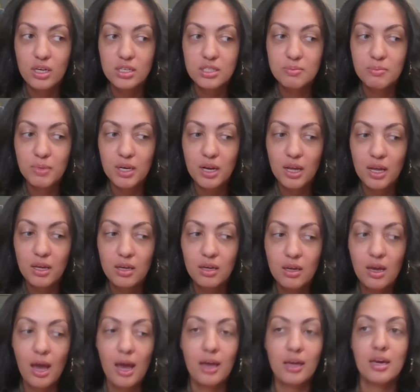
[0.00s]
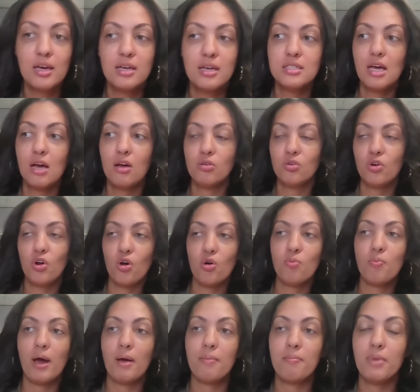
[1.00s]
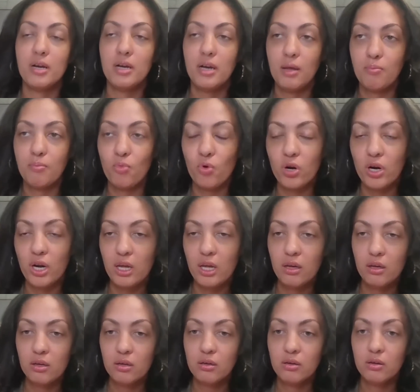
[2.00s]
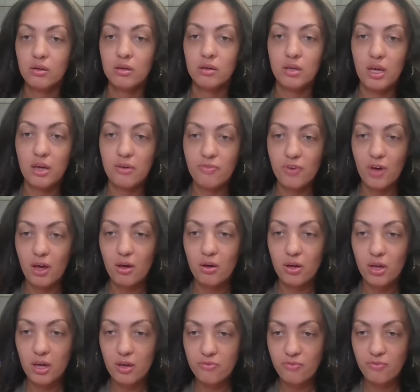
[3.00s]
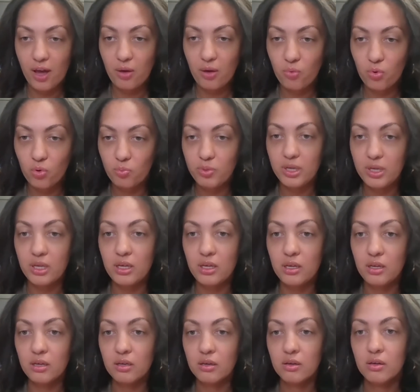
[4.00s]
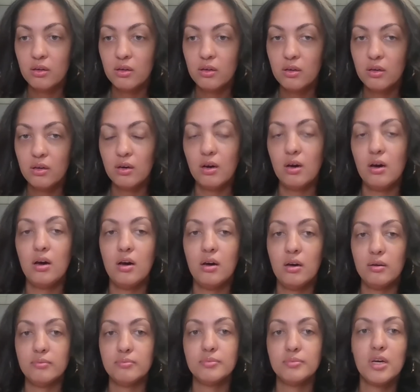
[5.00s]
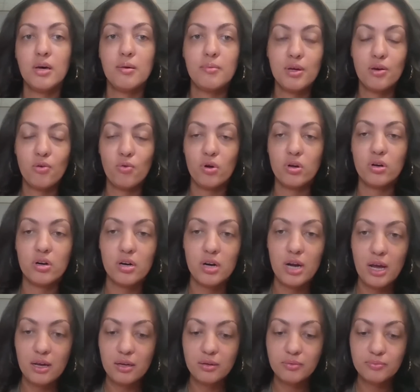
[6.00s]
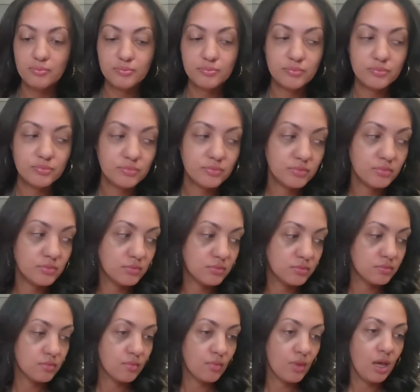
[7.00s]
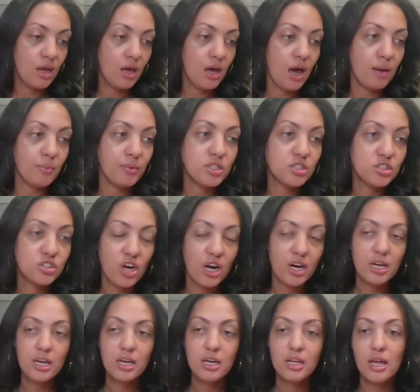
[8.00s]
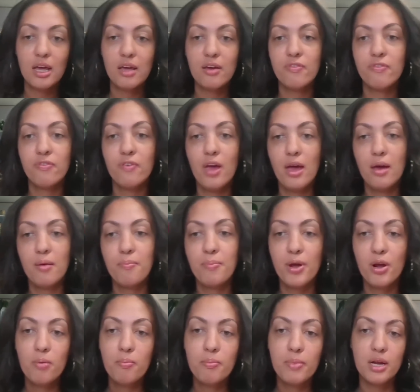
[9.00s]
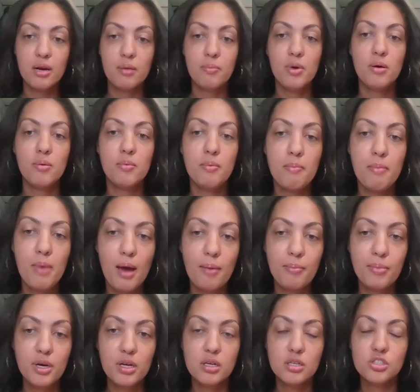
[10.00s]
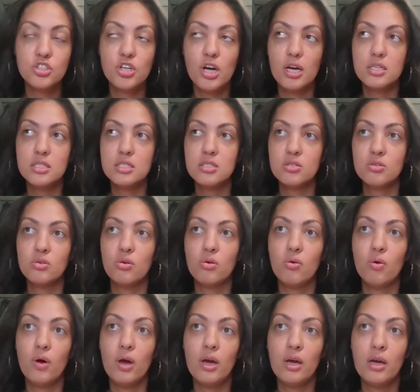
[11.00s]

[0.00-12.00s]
Monday. I guess I'll know by Monday morning if I will be coming on or not. I'm going to try to get, if at bare minimum, I'm going to try to